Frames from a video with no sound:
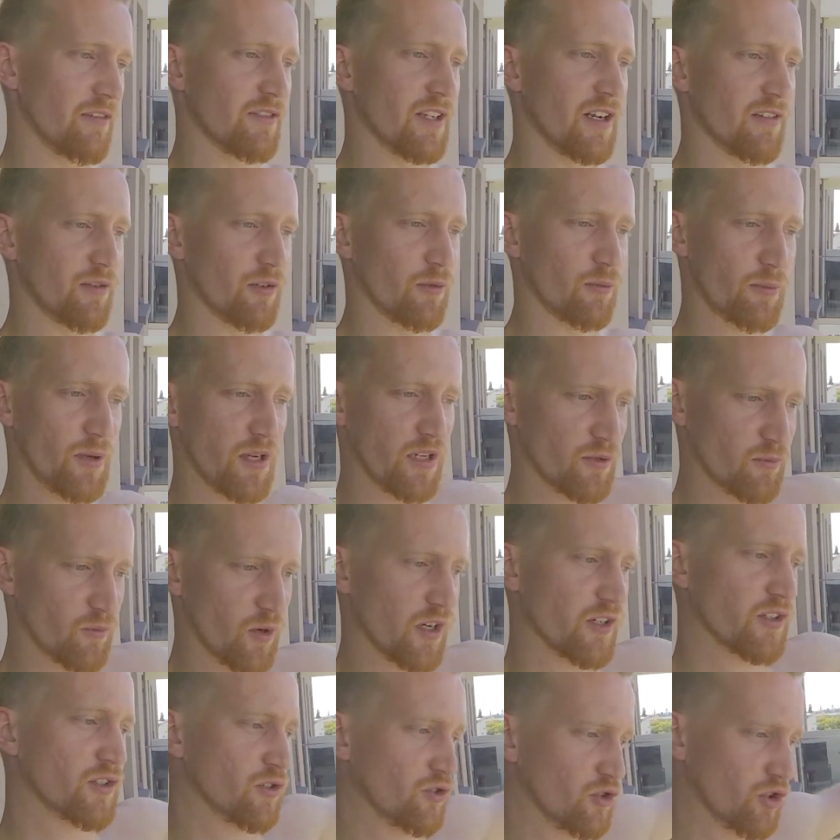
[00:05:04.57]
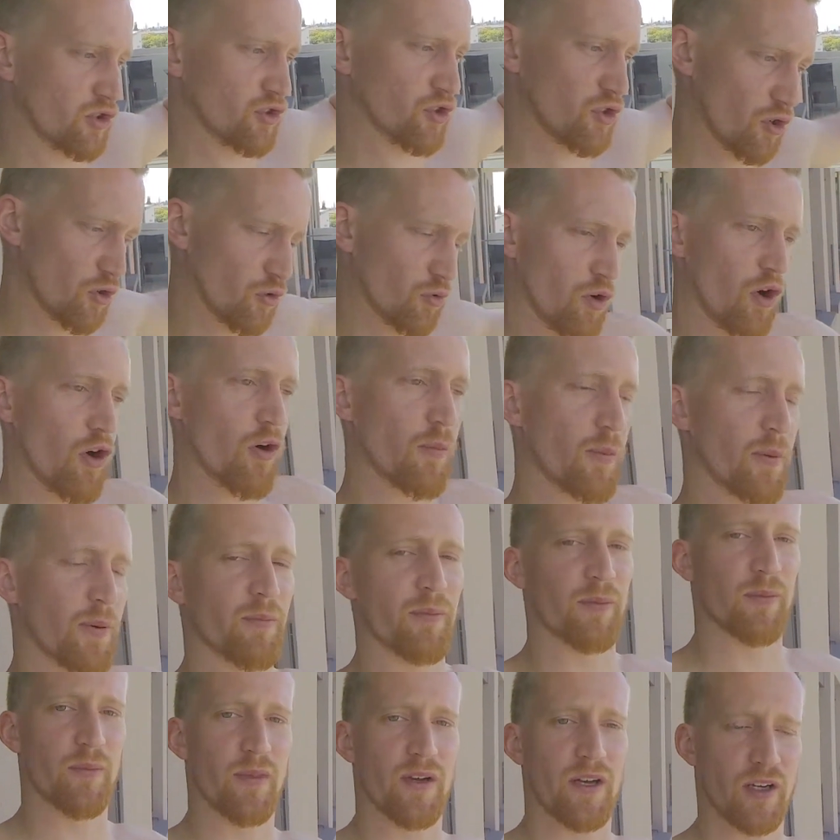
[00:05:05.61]
never been one to just to grope
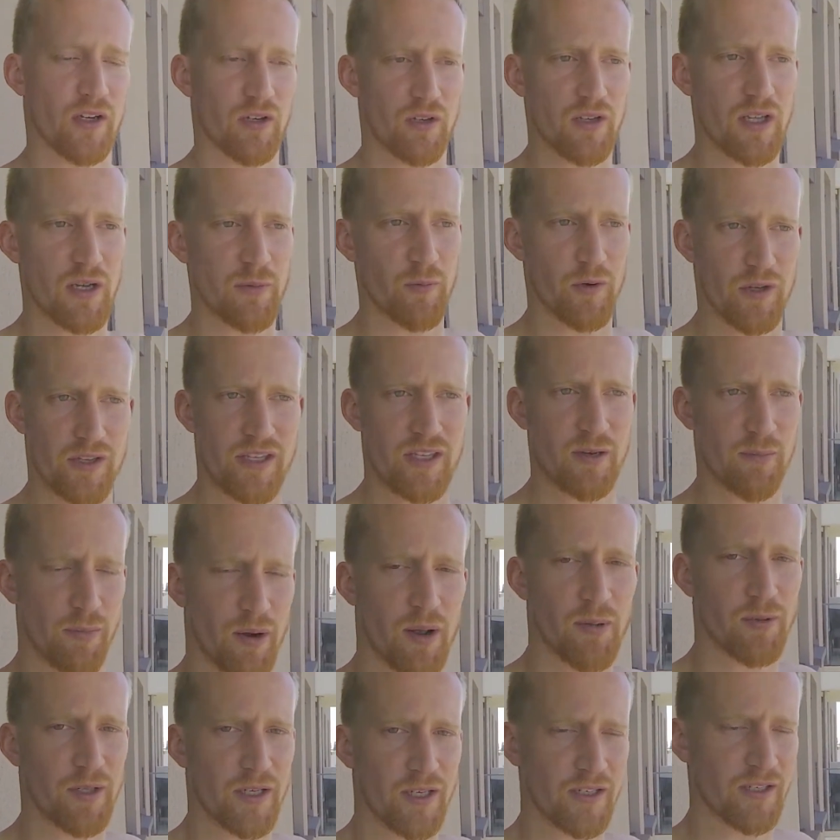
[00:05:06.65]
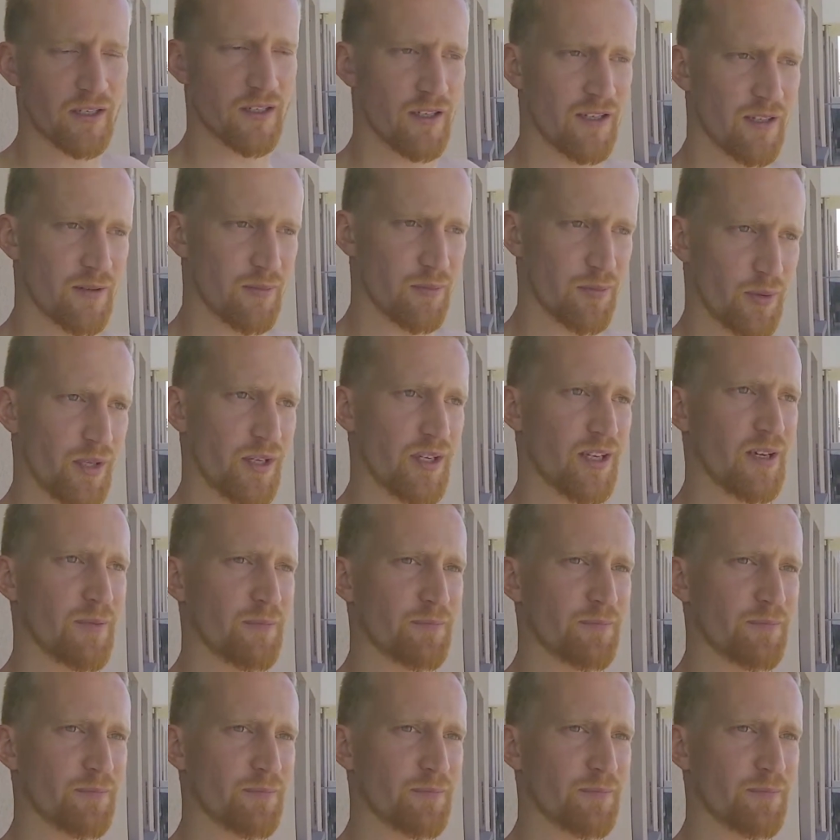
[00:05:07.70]
a girl I'm with in public, but